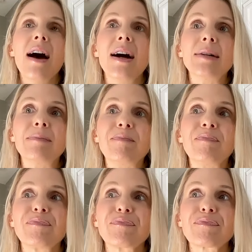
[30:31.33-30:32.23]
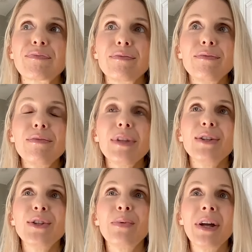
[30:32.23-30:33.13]
Um
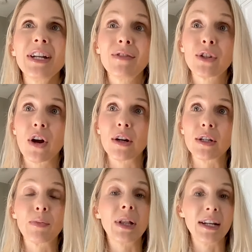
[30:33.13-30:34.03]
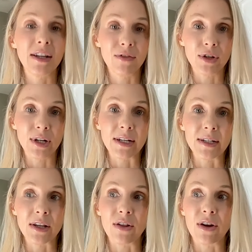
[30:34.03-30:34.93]
so plenty of scars, plenty of
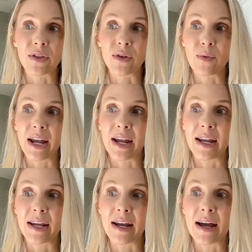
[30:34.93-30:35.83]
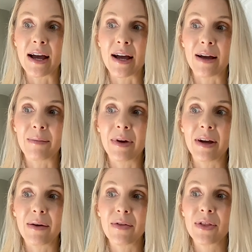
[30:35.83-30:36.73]
learnings along the way. Um
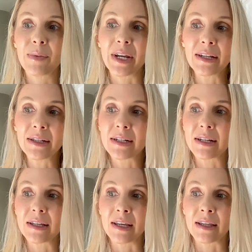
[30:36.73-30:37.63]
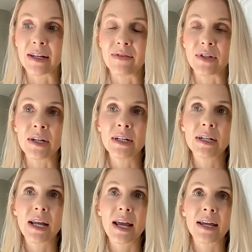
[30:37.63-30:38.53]
the biggest thing that I've done
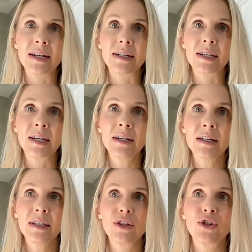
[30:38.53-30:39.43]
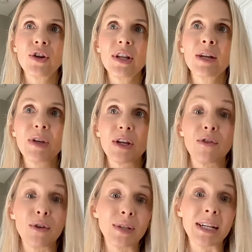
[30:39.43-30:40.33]
and and the journey can be
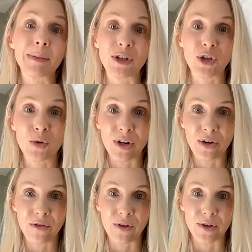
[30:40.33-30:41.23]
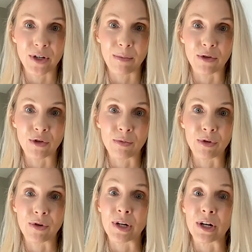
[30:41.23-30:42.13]
confusing, especially when you're a first time
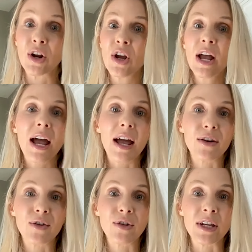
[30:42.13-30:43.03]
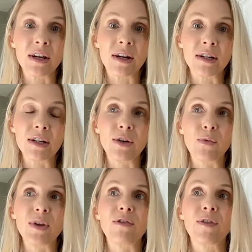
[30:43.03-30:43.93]
entrepreneur and and early on, you
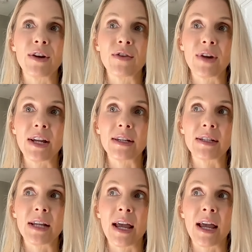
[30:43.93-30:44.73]
know, we fundraise.